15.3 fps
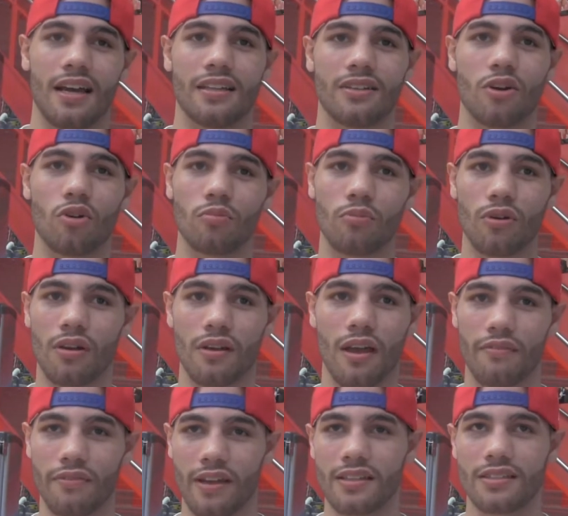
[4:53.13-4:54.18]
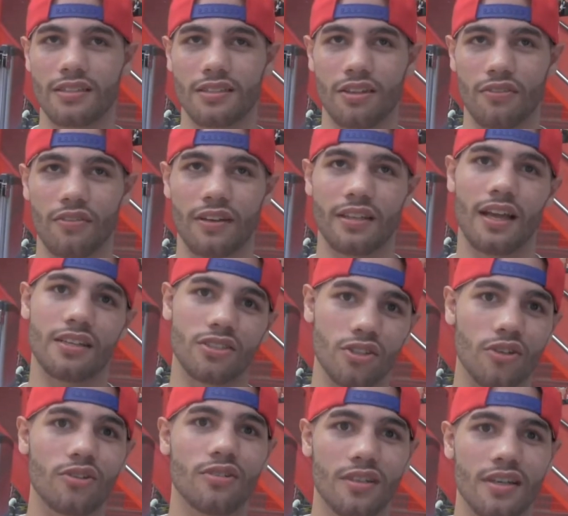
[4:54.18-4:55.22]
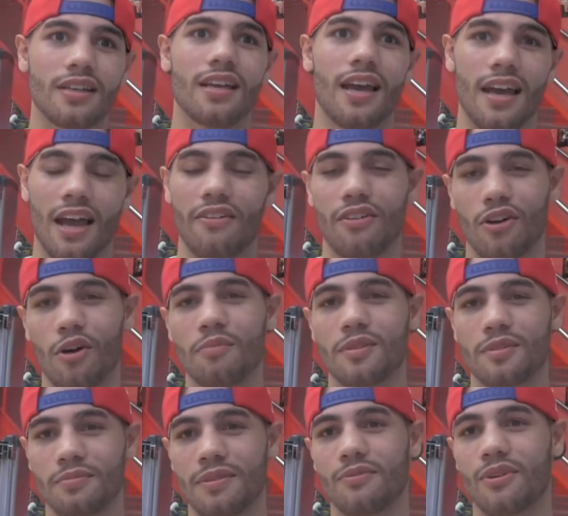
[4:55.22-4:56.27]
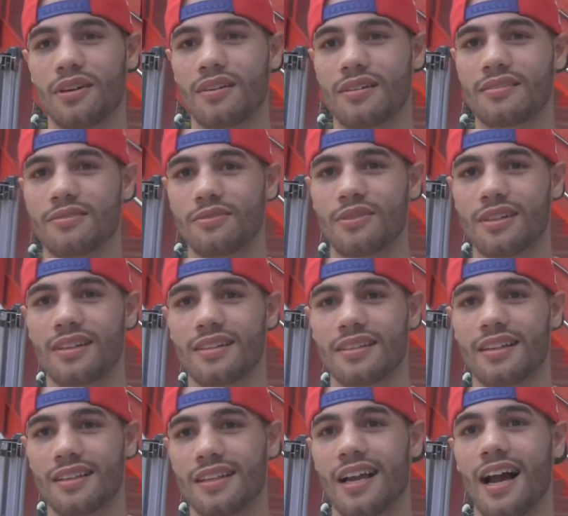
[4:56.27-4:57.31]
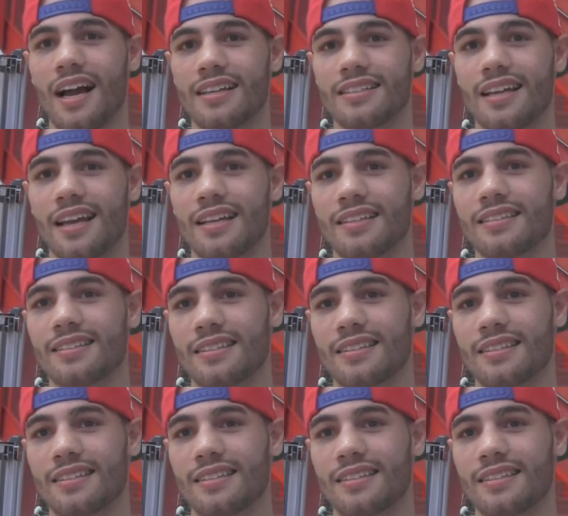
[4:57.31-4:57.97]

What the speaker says: the Golden Boy events and stuff like that. So yeah, Eric Gomez has been one of the guys that